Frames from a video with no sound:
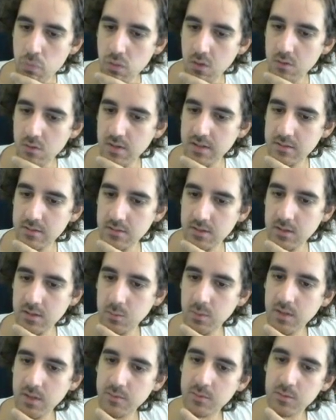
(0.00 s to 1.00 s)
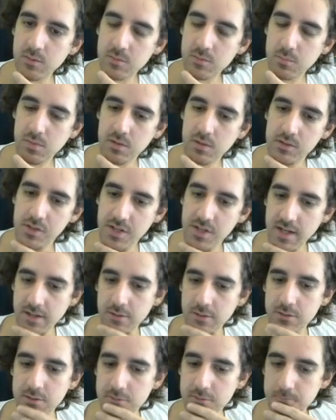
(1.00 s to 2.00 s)
Alright, so now that we have those blur
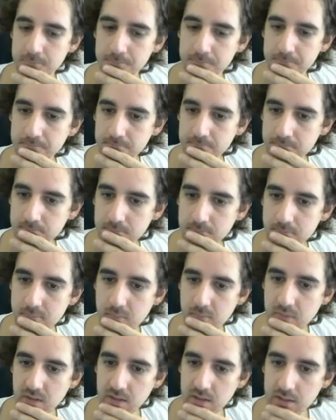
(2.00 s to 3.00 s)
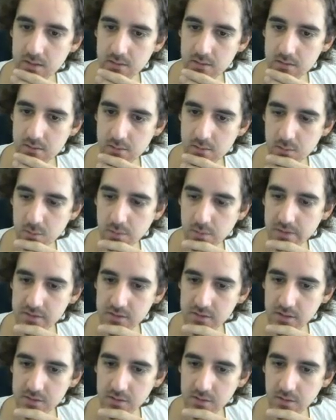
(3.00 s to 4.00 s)
shadows, so
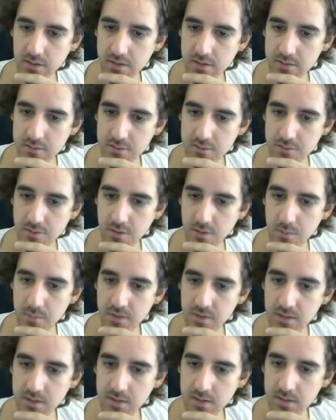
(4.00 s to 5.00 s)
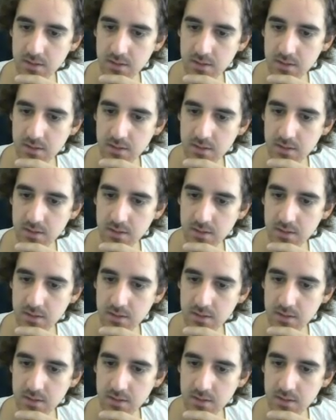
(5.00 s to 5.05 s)
they're not as stroby,